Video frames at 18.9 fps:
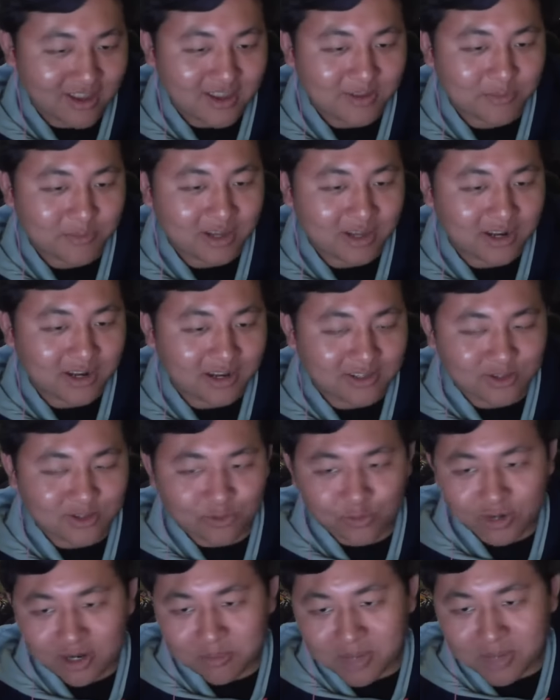But uh, don't
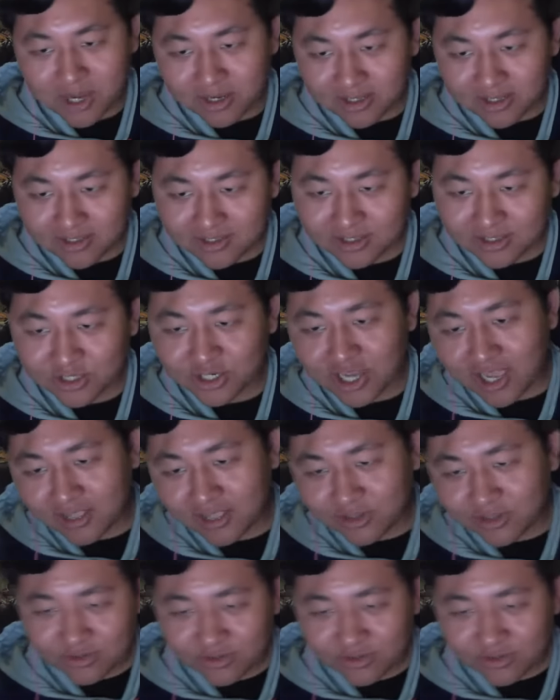worry about it. This channel,